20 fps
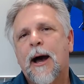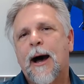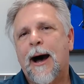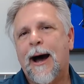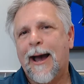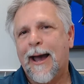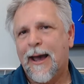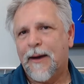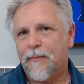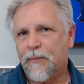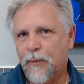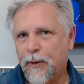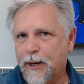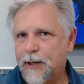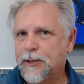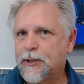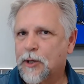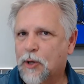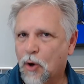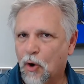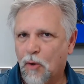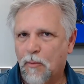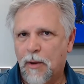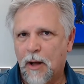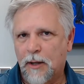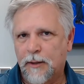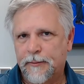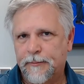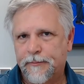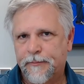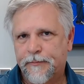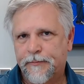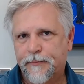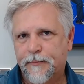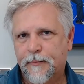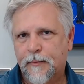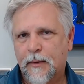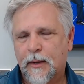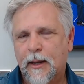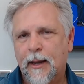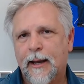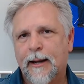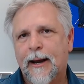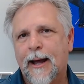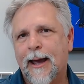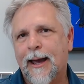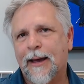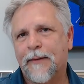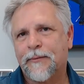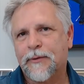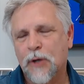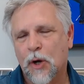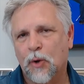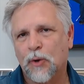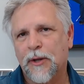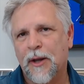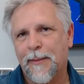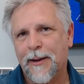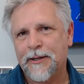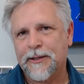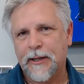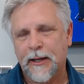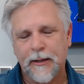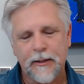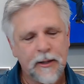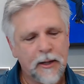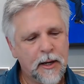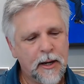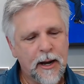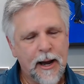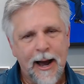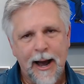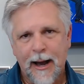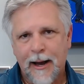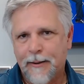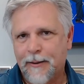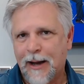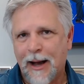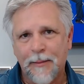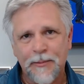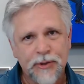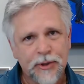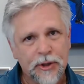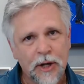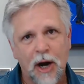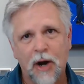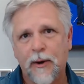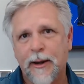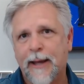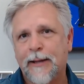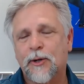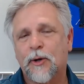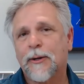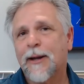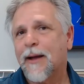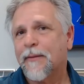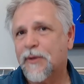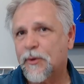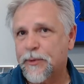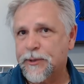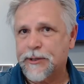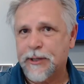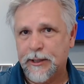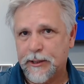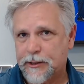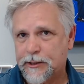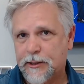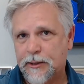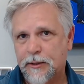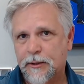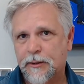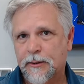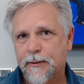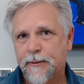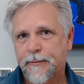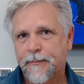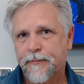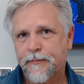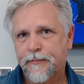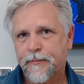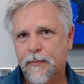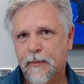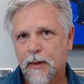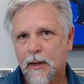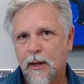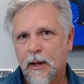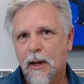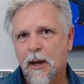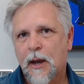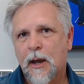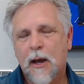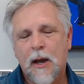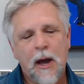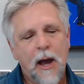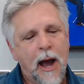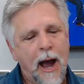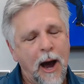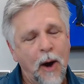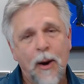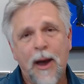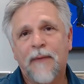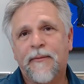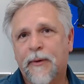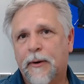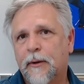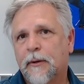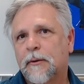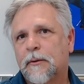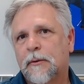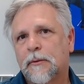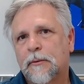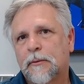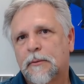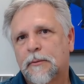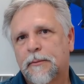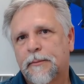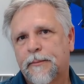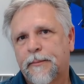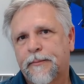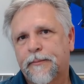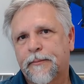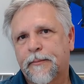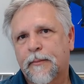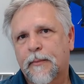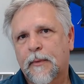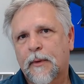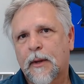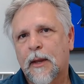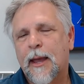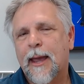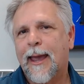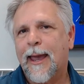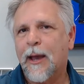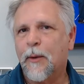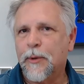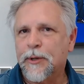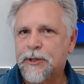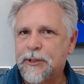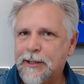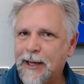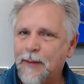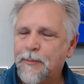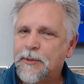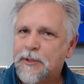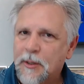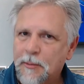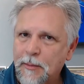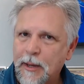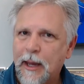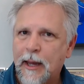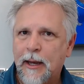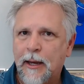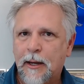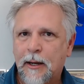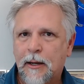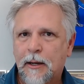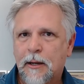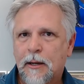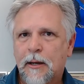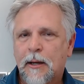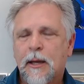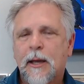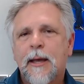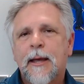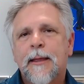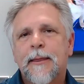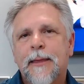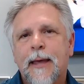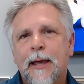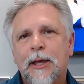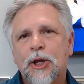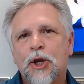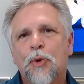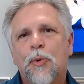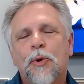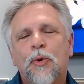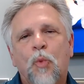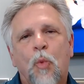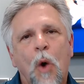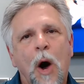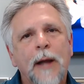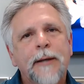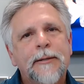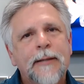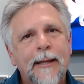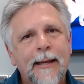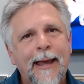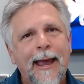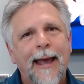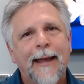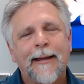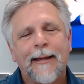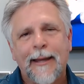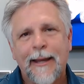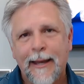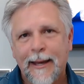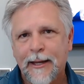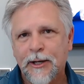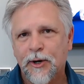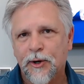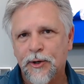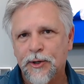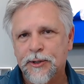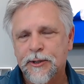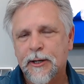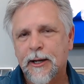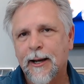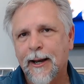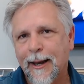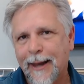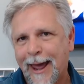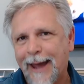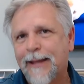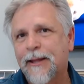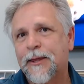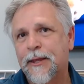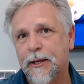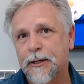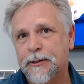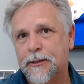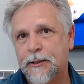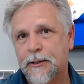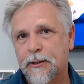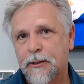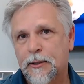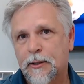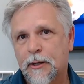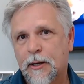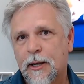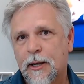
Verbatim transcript: I have written to Cobalt, and I have told them, I said, I'm sorry, I don't have the receipts. However, it would seem to me that you would want to get heaters like this